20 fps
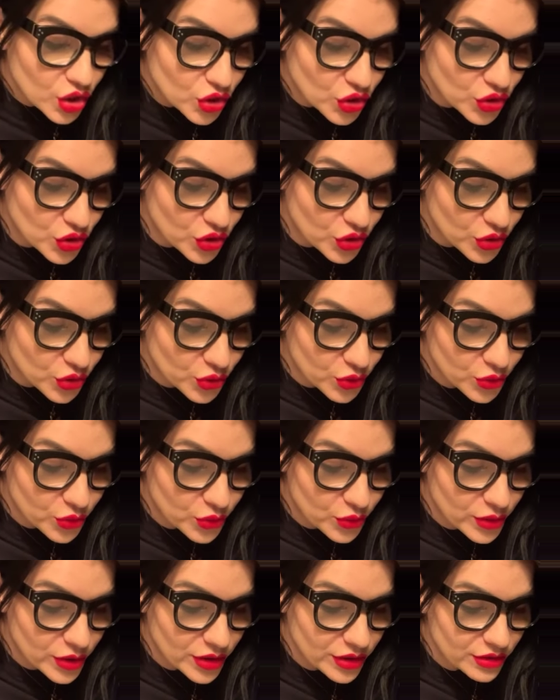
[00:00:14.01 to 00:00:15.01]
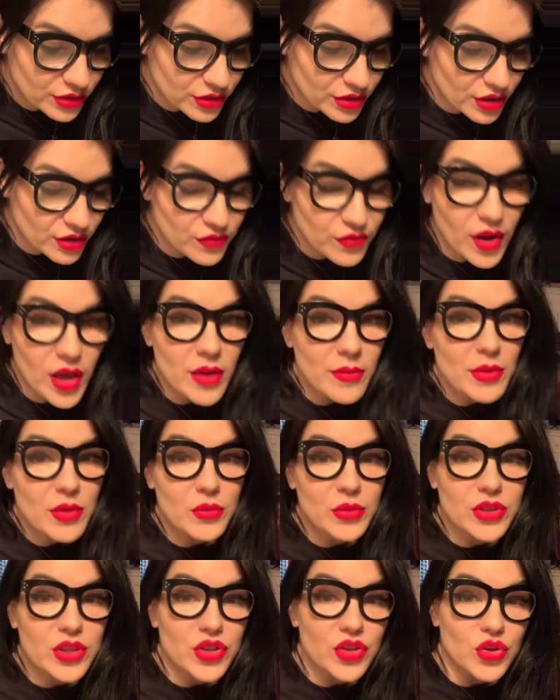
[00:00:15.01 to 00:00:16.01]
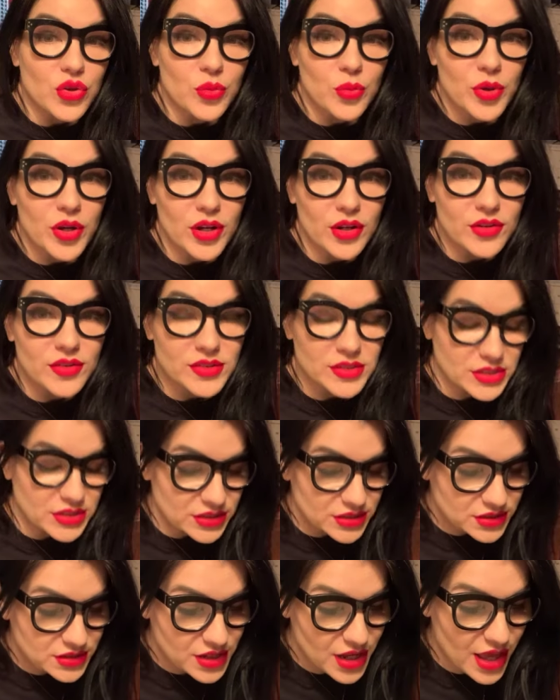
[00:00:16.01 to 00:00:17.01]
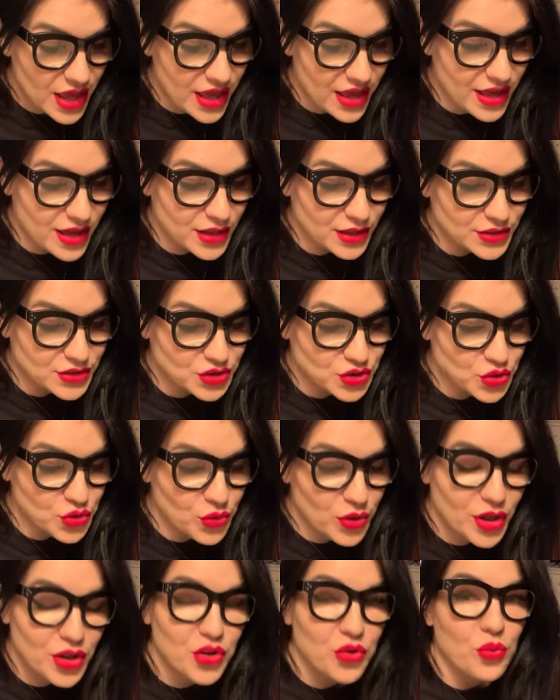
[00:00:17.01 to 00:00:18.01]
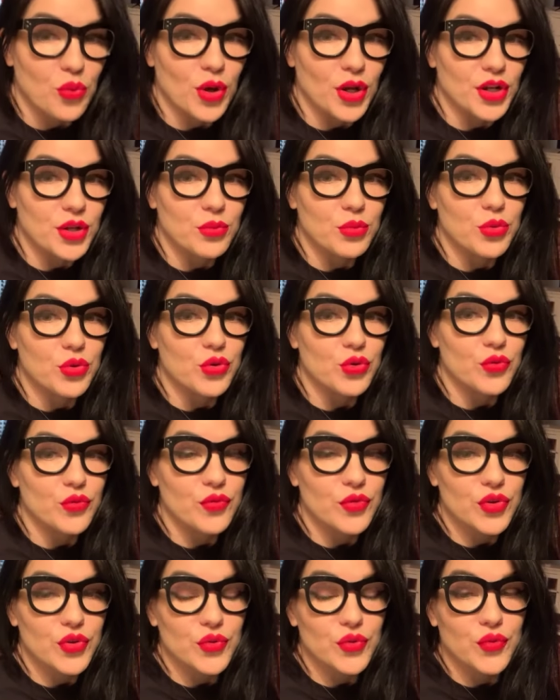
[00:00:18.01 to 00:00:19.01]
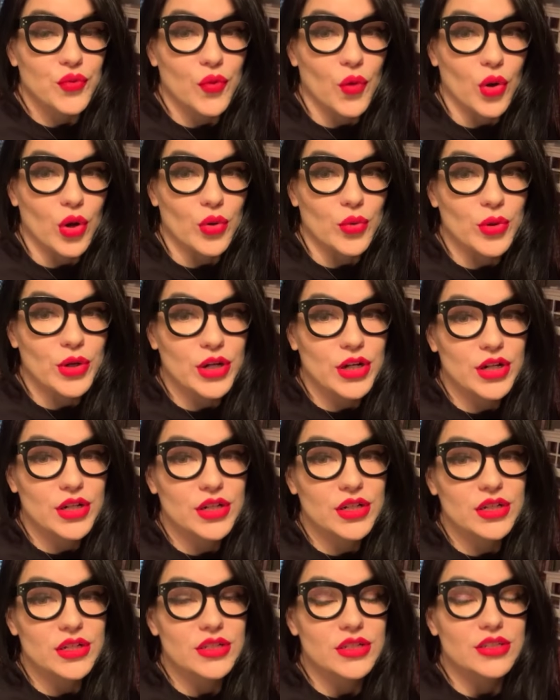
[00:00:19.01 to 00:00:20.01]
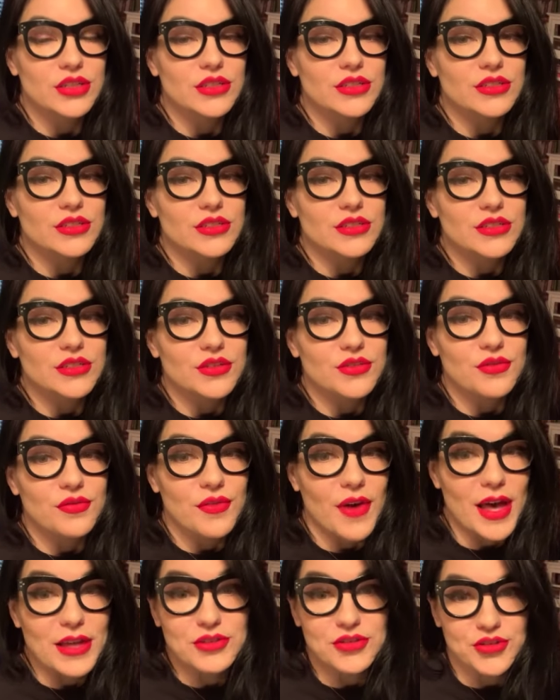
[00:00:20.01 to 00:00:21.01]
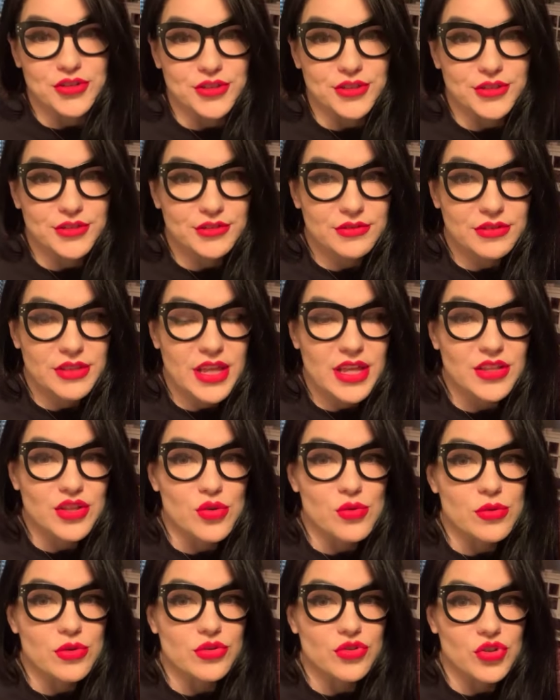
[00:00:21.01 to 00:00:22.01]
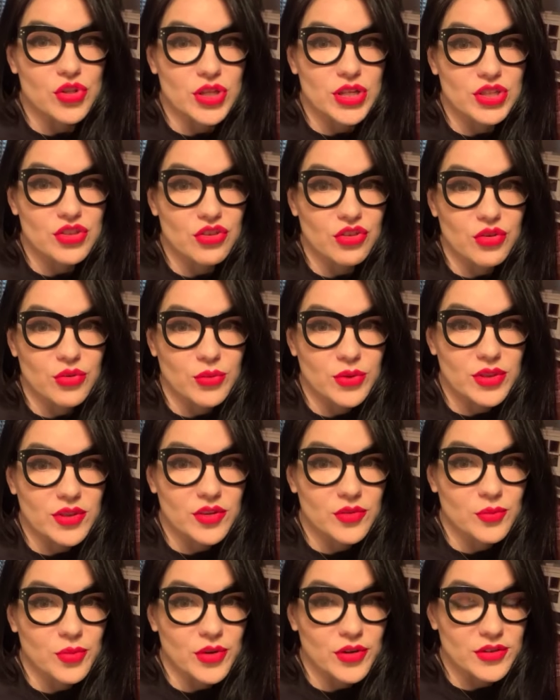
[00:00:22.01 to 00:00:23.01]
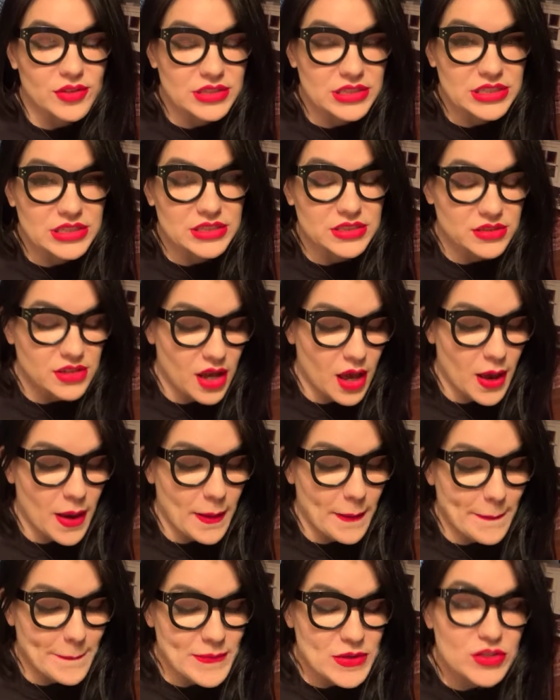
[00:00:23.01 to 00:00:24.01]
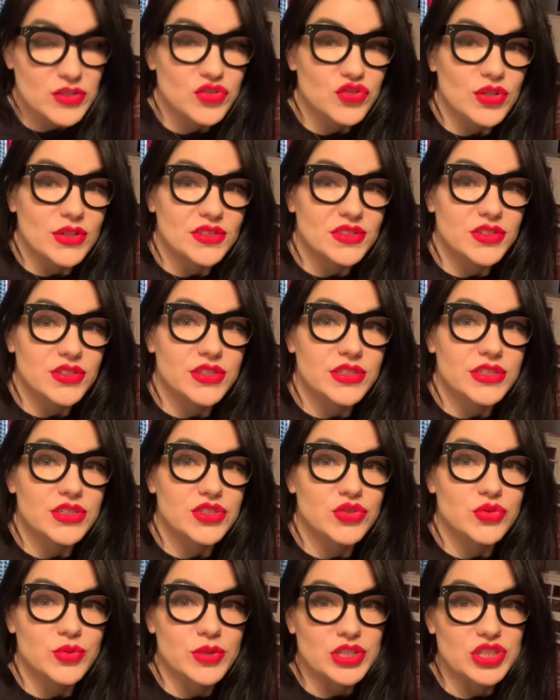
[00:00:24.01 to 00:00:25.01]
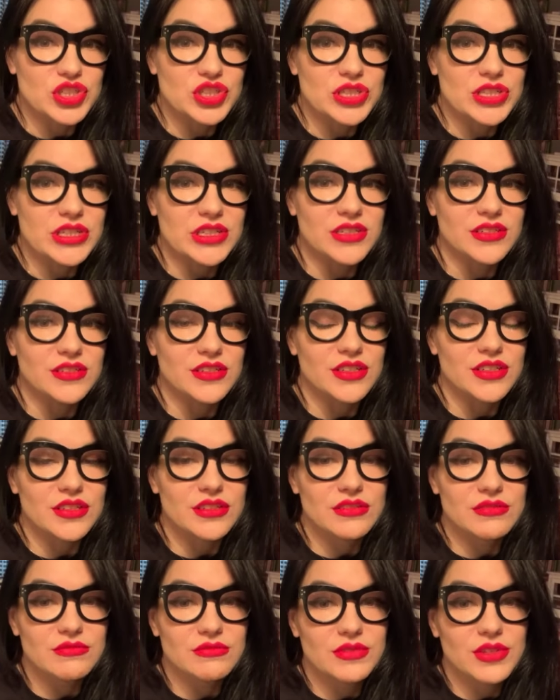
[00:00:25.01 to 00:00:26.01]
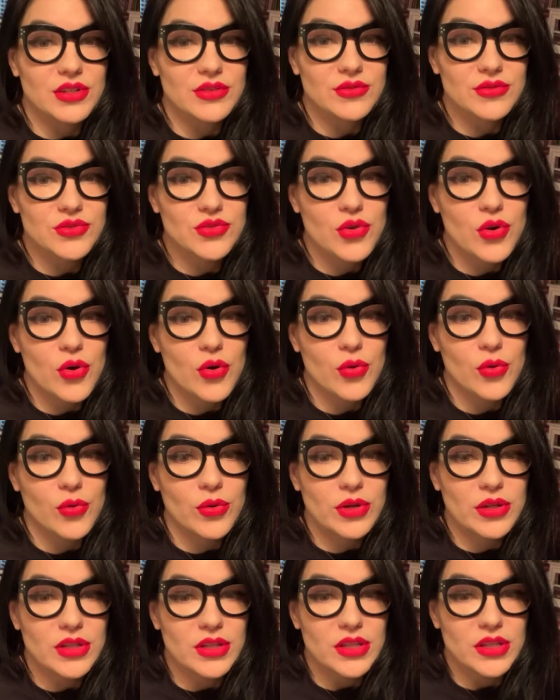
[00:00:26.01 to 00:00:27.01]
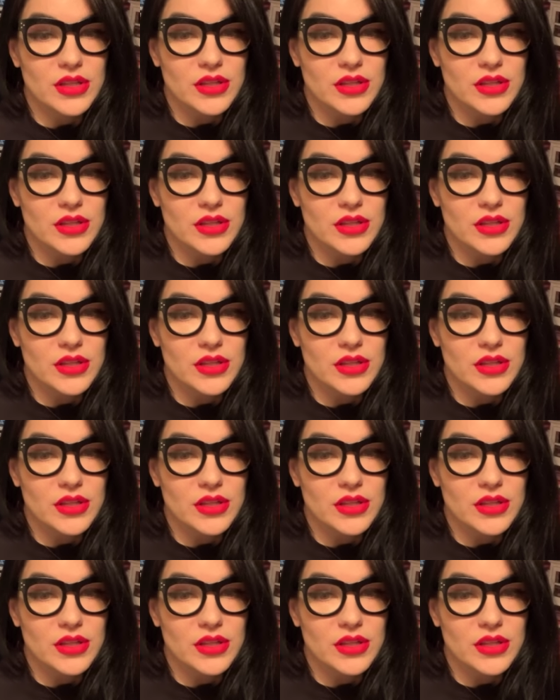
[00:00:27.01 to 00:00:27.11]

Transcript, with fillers: you are vibing with a new person and you kind of want to move forward faster than you usually do with this person. Um, just trust your intuition. There's no